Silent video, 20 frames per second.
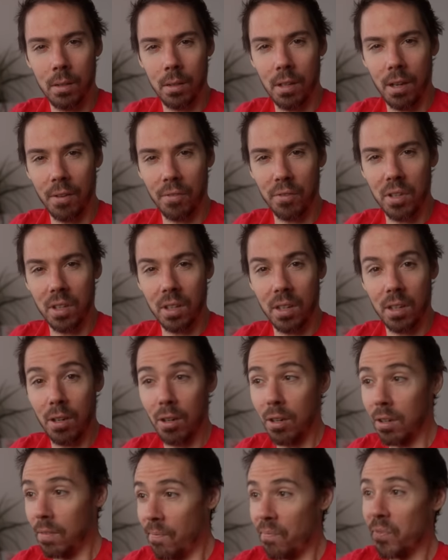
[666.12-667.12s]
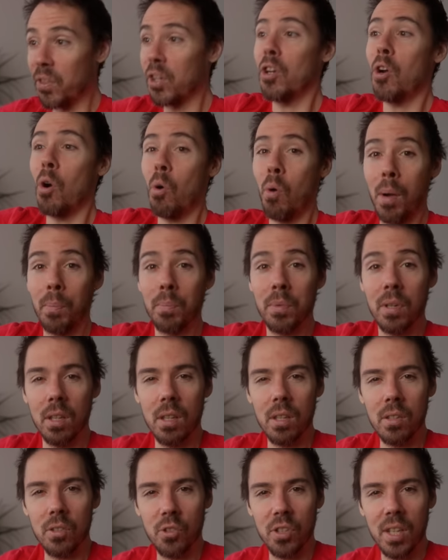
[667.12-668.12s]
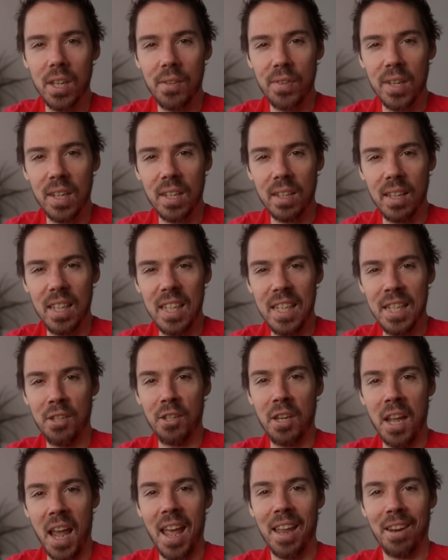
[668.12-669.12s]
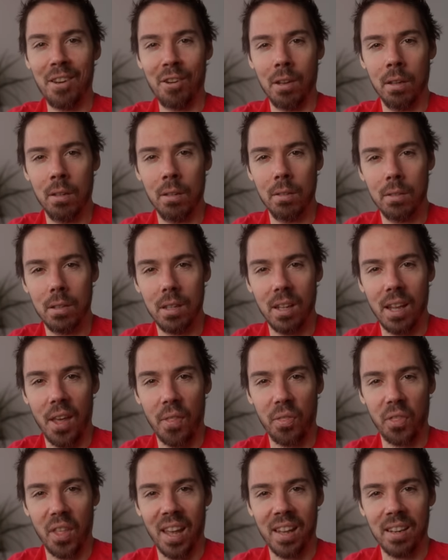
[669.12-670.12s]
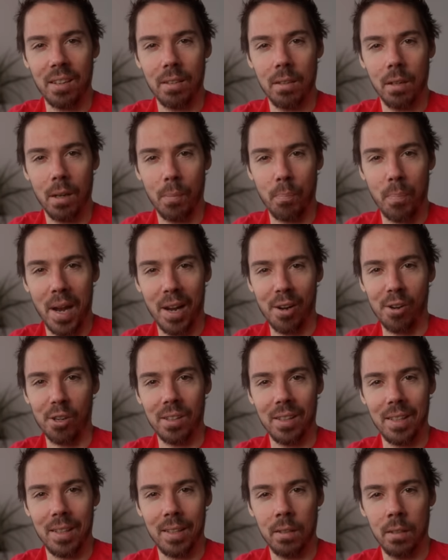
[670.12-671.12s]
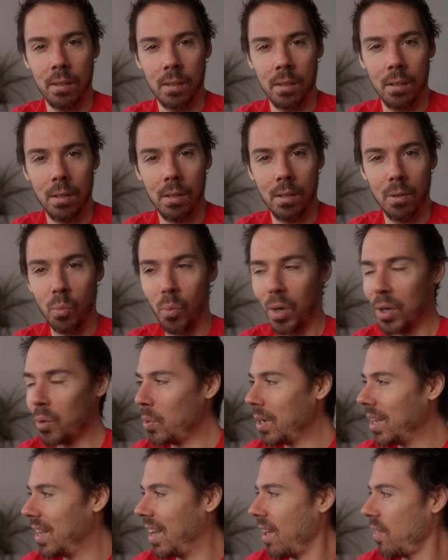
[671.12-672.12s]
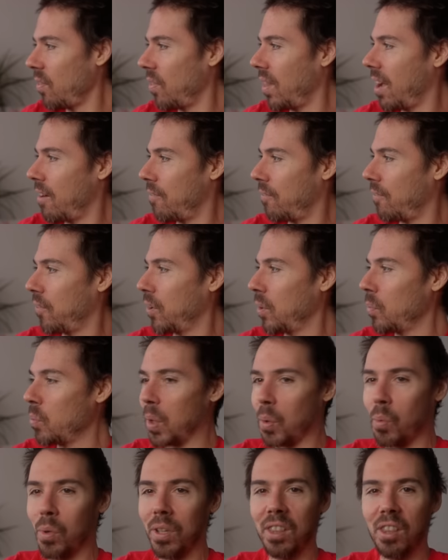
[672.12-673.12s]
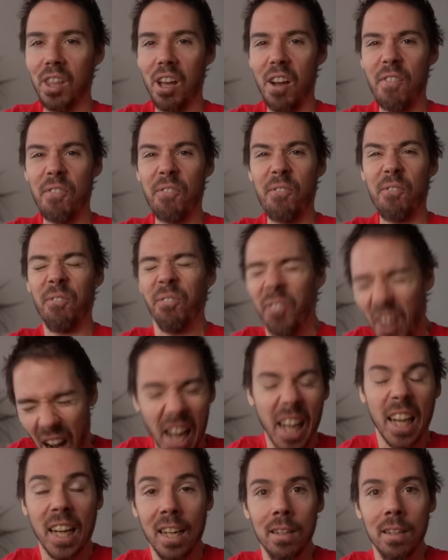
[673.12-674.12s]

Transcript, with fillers: You have to go up to the ZV-E10 to get that, apparently. When are we getting that firmware? What the fuck?